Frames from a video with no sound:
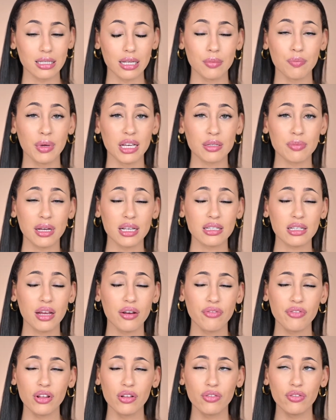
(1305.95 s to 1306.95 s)
It makes my skin
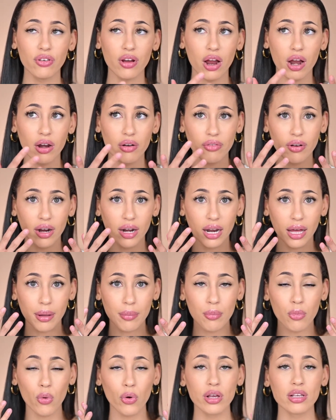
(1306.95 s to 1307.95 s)
feel very, very like
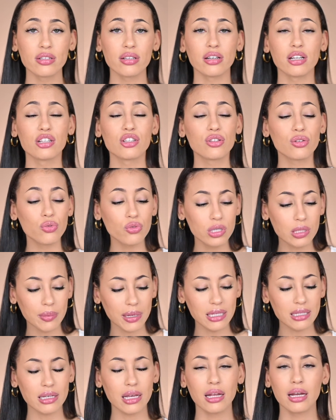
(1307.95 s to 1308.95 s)
moist, and it soothes my
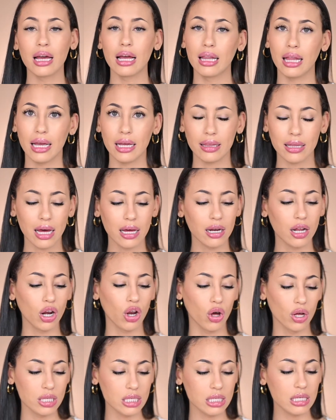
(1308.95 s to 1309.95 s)
skin. I like that a
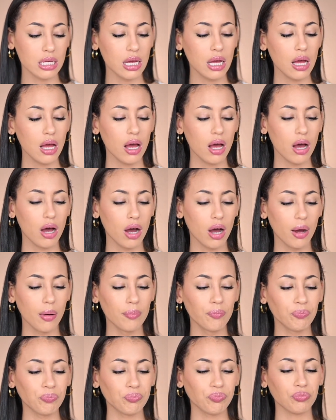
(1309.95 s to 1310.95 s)
lot.
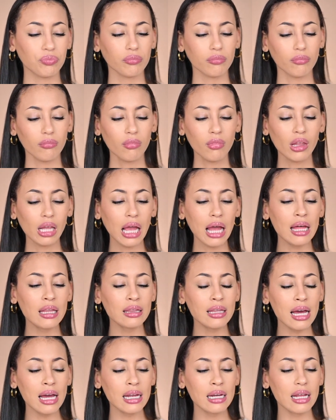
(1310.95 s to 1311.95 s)
And
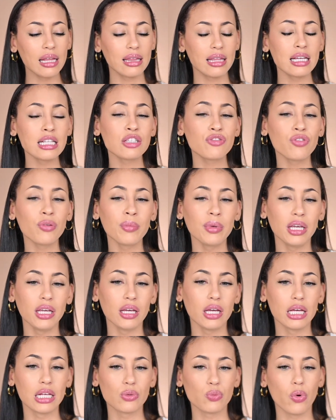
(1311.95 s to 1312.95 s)
then this for me
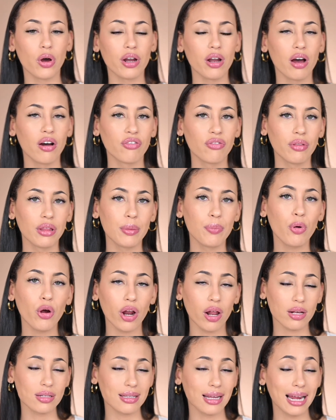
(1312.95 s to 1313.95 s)
is one of the
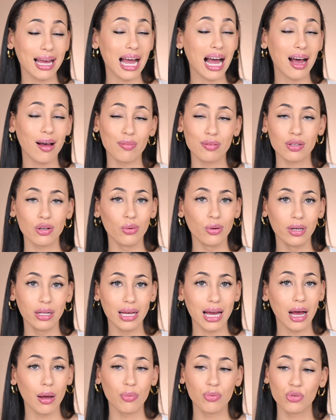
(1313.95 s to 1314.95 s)
products that I absolutely
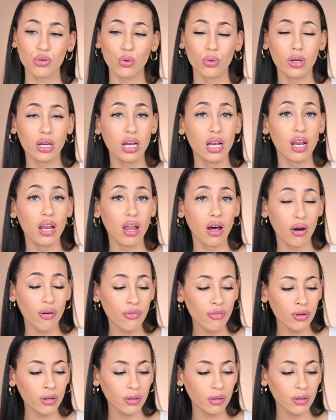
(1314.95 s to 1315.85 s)
love.